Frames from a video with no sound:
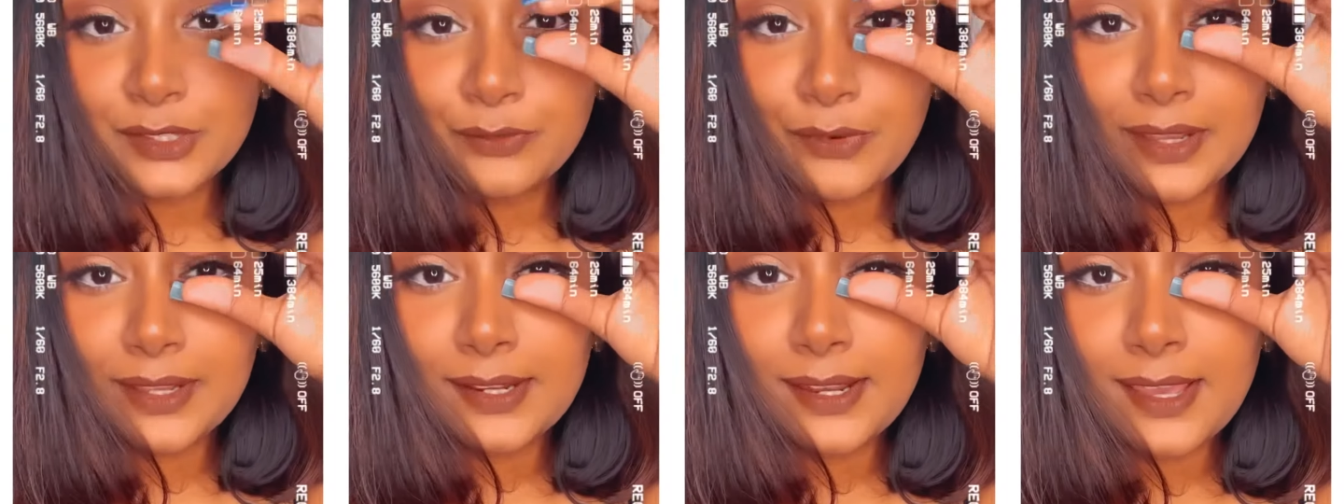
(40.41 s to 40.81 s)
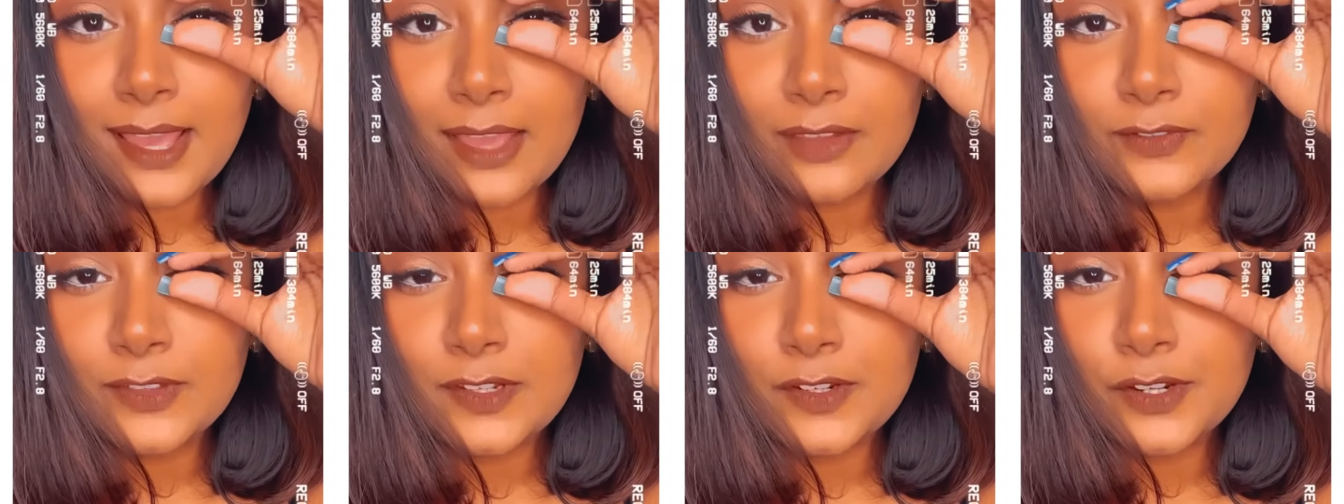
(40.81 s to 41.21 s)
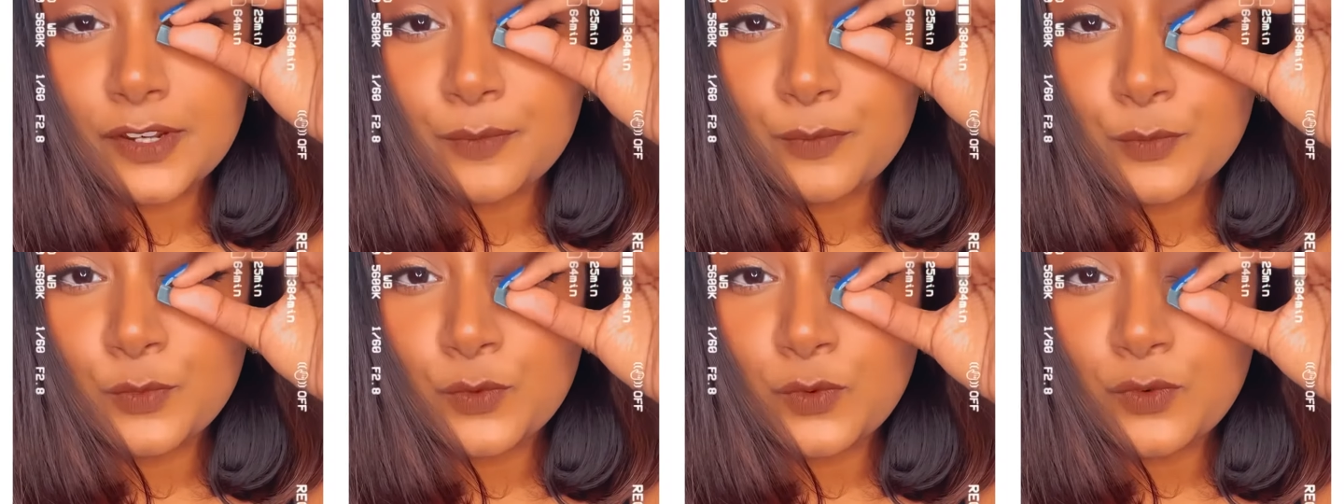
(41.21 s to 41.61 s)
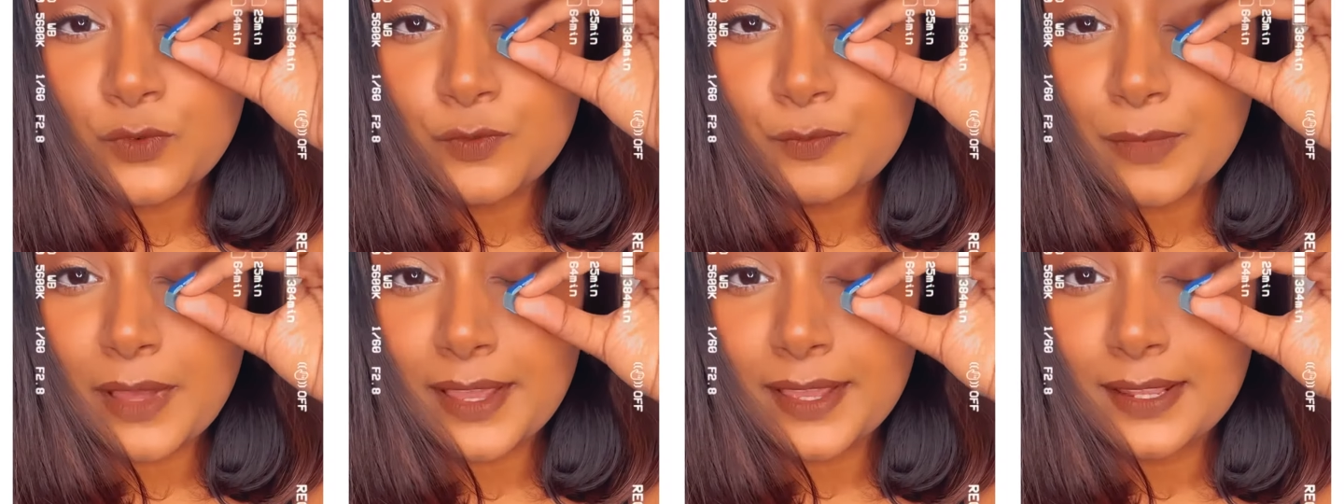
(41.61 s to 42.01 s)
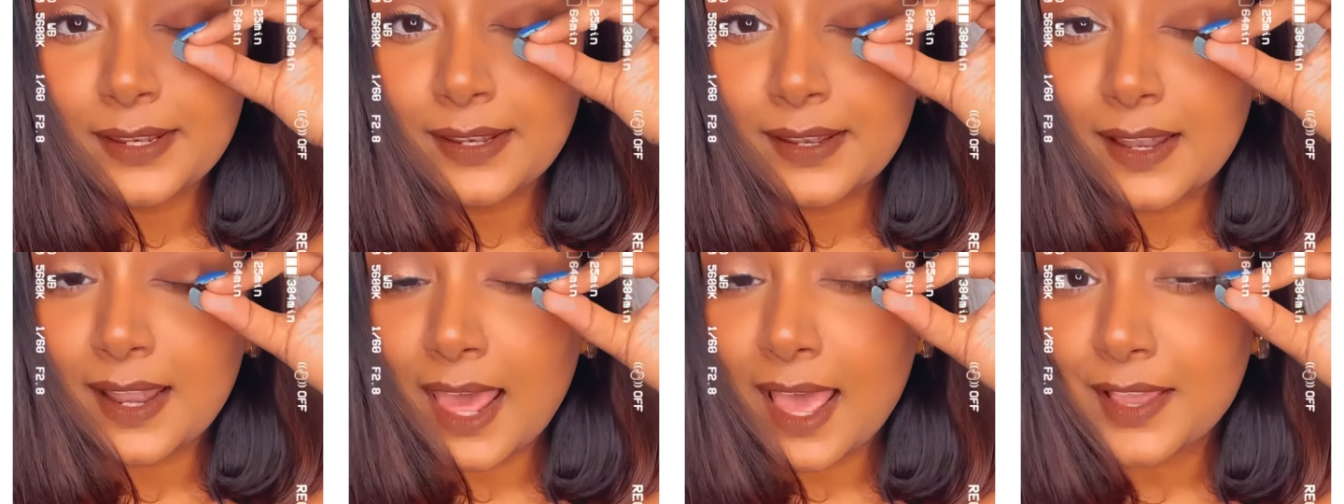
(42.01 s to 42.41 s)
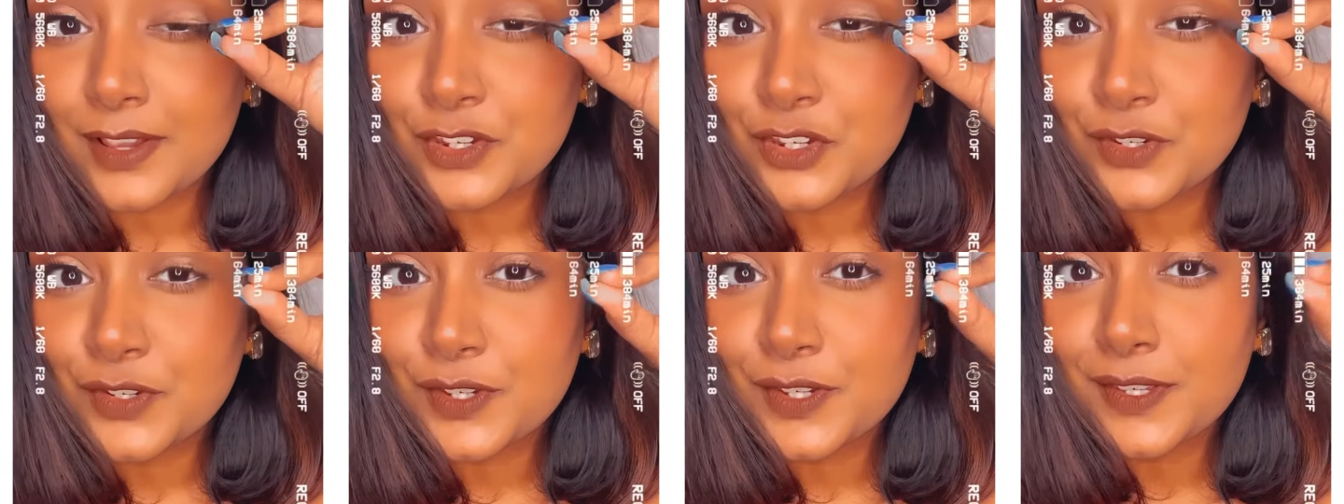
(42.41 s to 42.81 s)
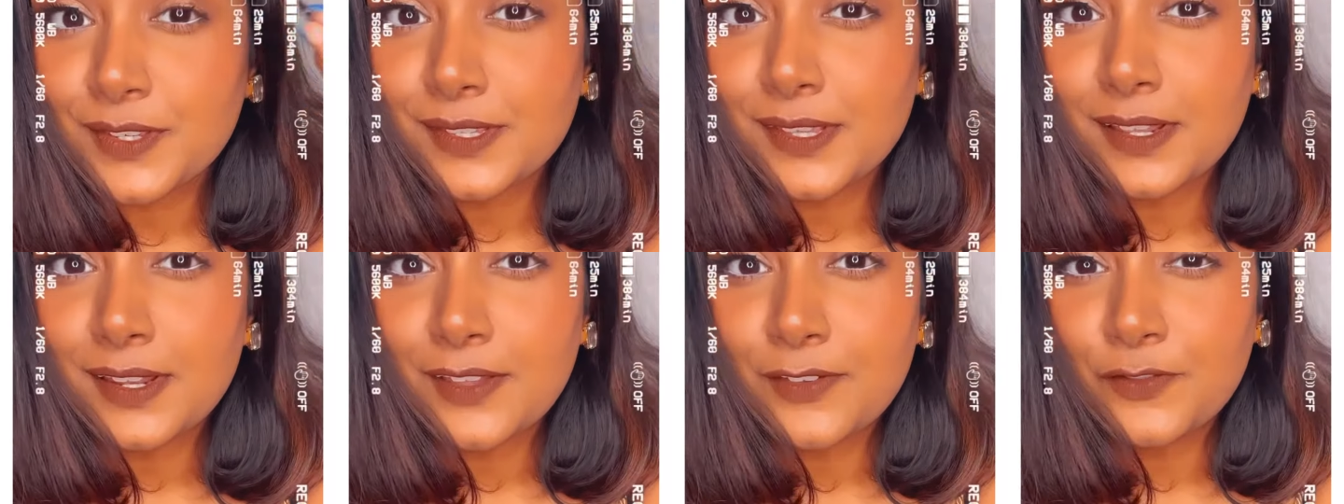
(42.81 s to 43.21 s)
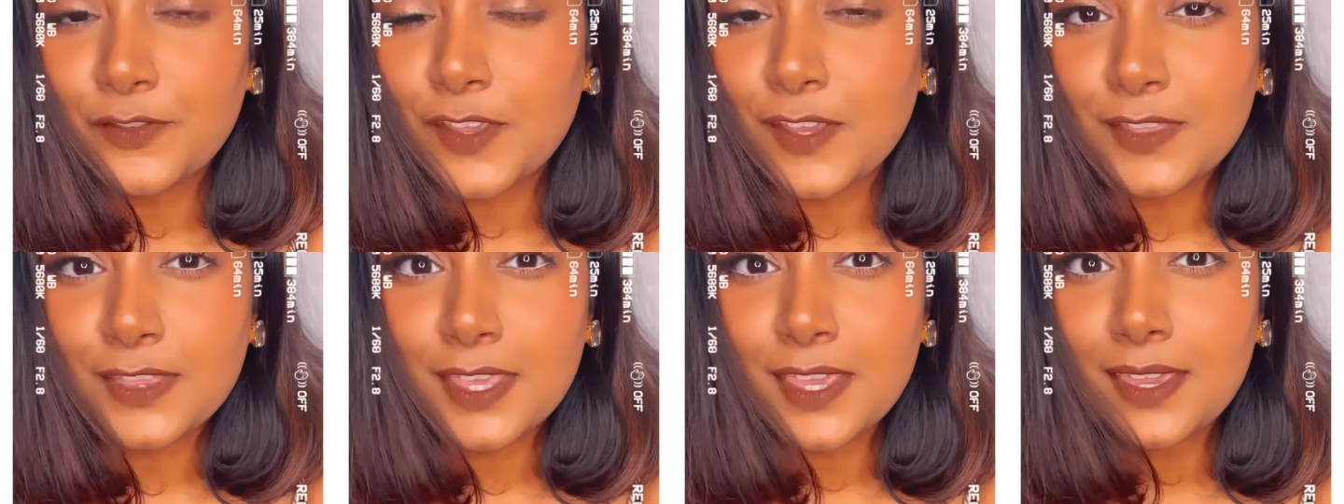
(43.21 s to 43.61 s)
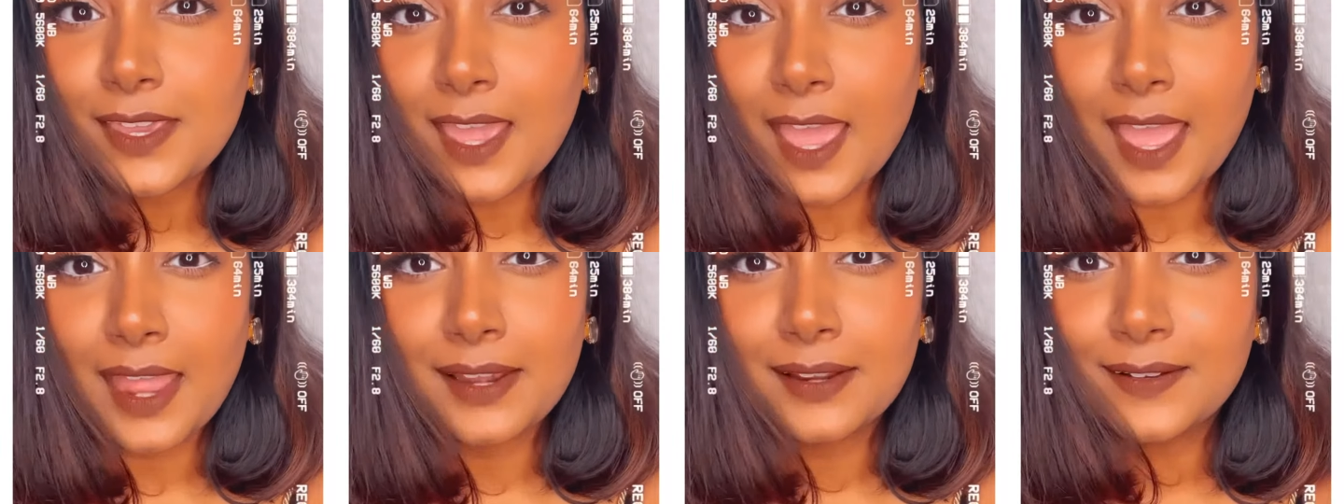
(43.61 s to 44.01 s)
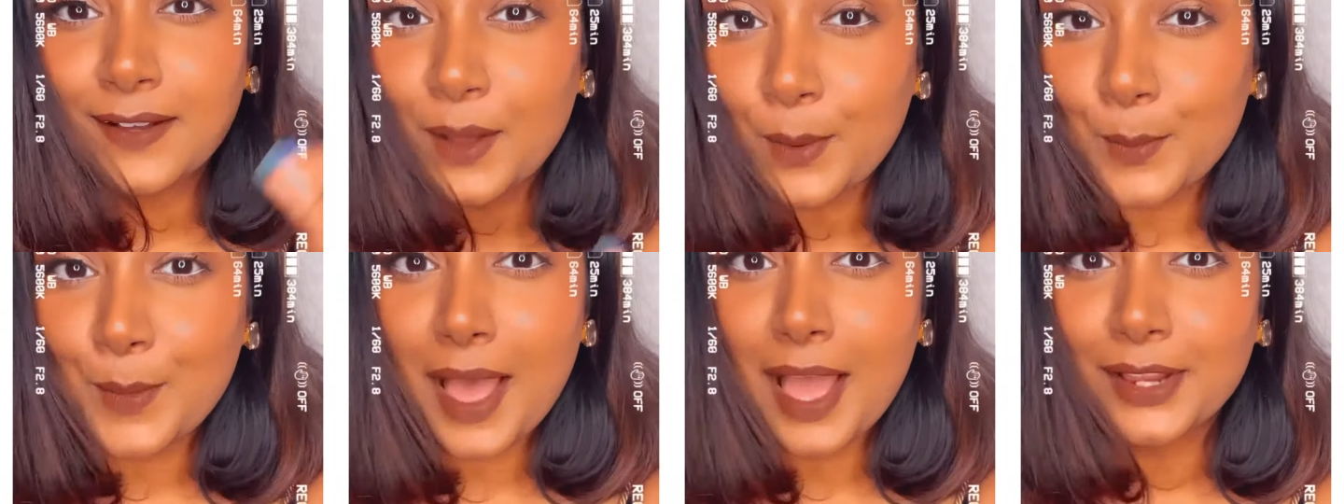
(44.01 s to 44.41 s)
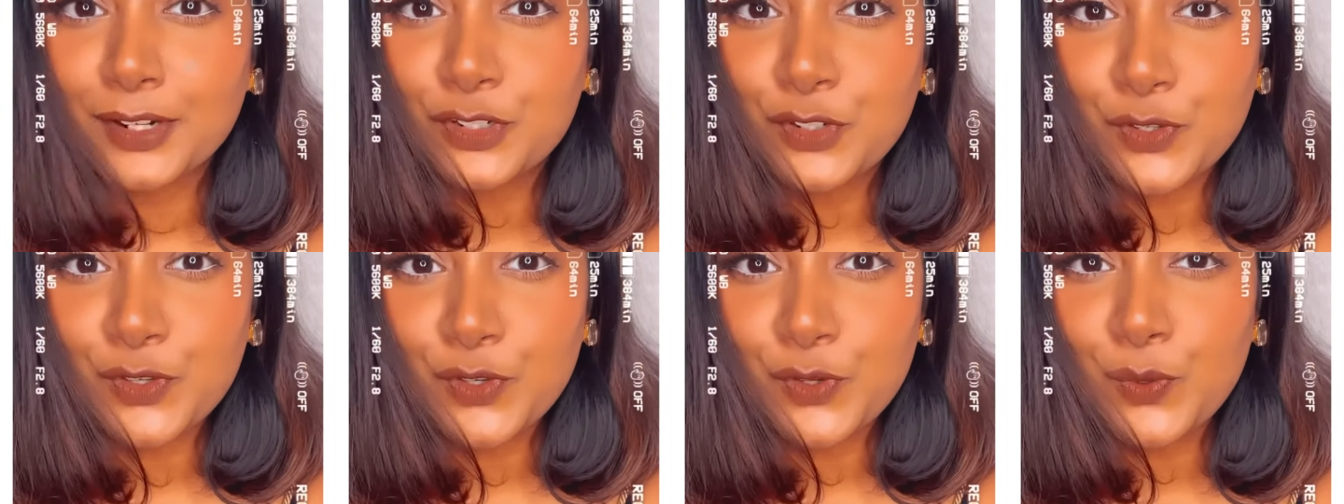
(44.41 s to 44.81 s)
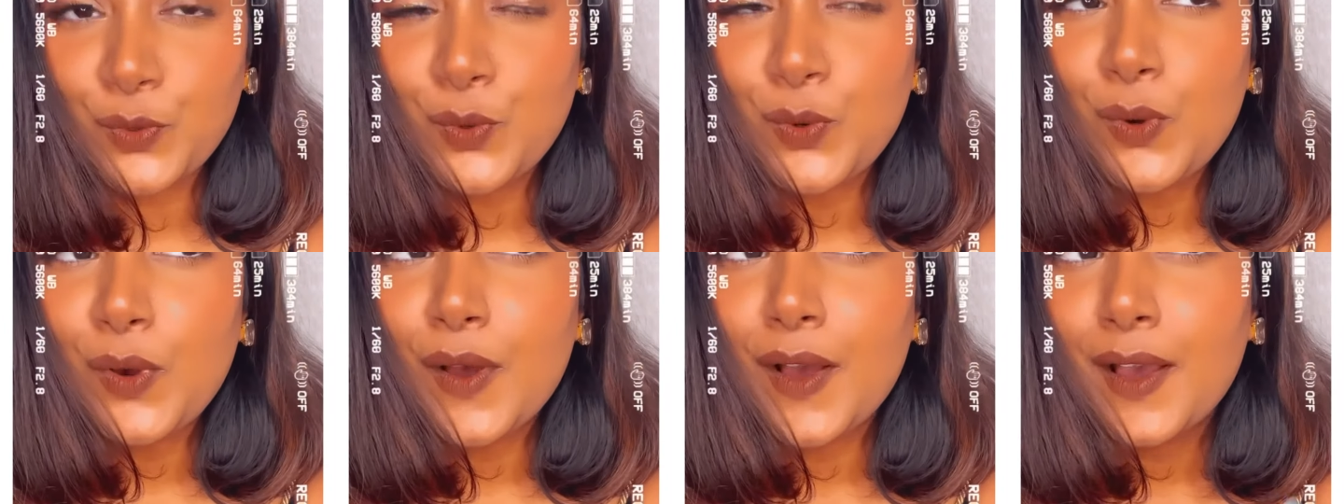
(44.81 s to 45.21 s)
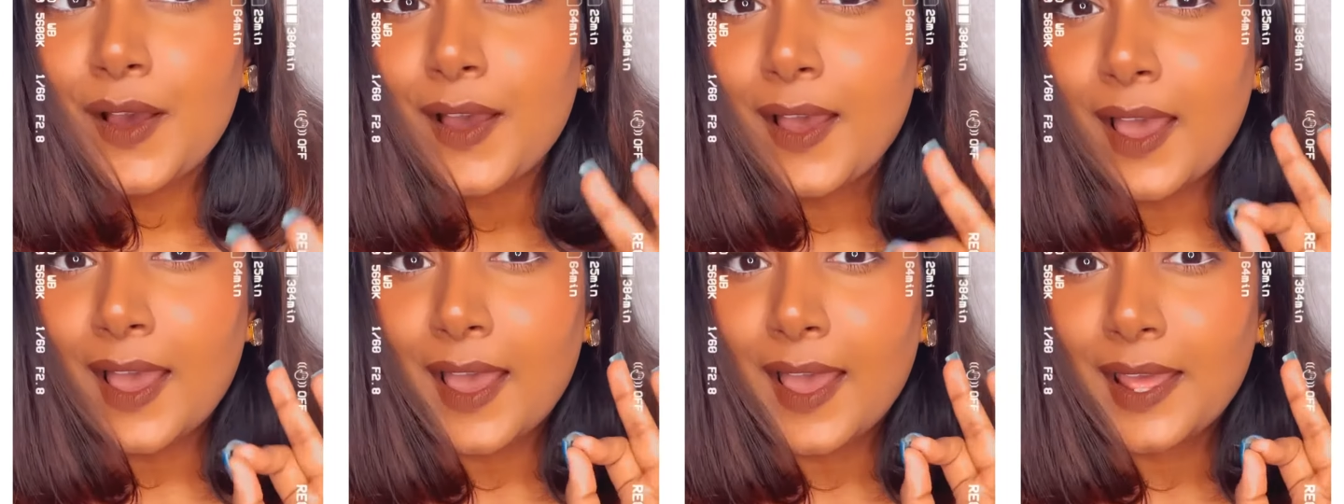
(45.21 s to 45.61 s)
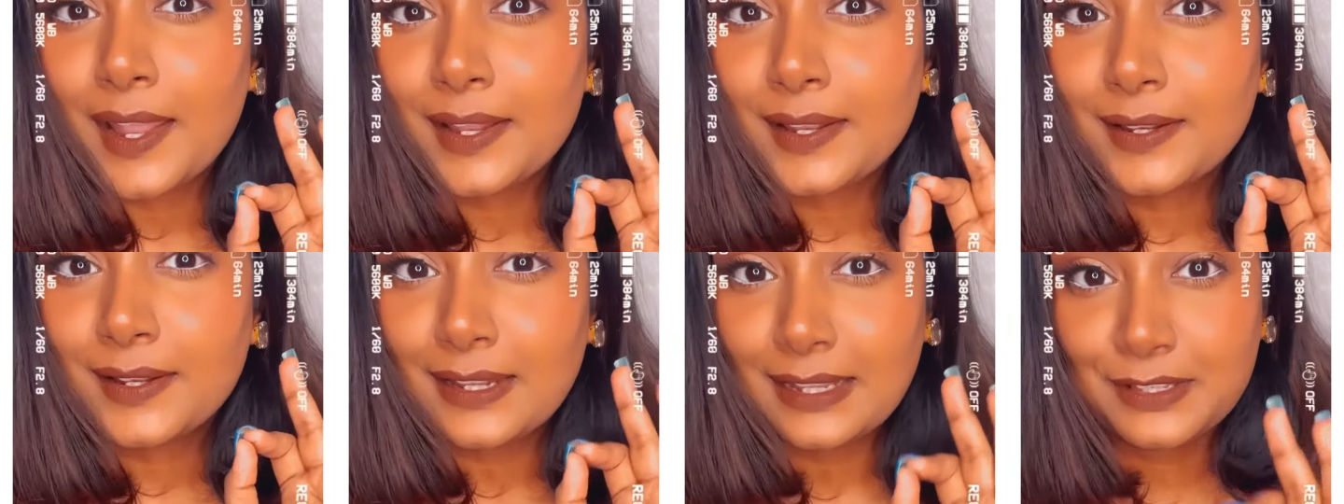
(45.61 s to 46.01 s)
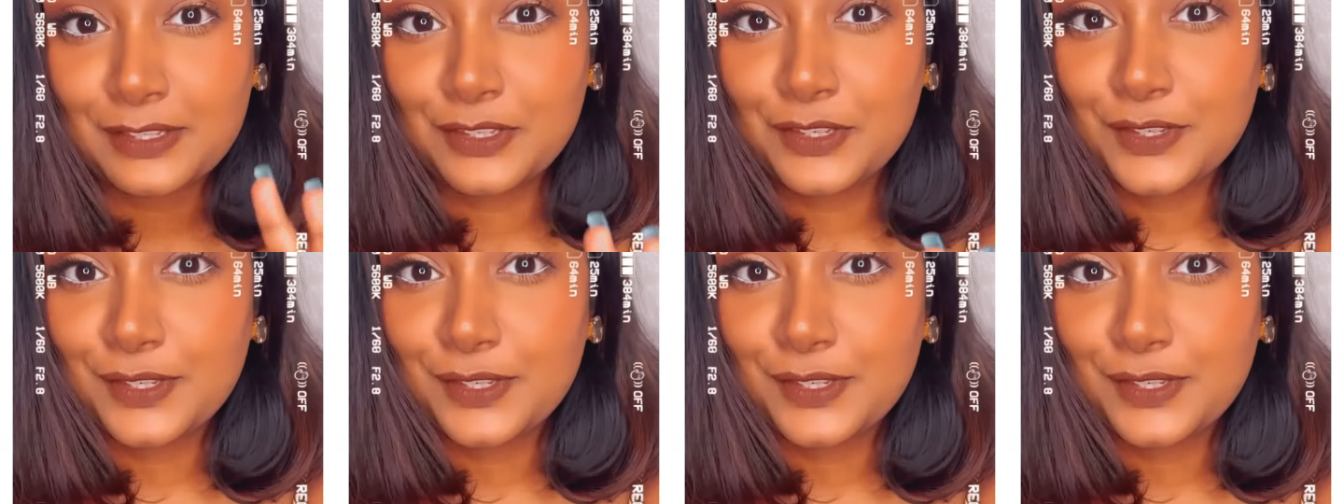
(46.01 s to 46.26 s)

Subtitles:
quickly I will remove my lashes and everything and come back to you, and let's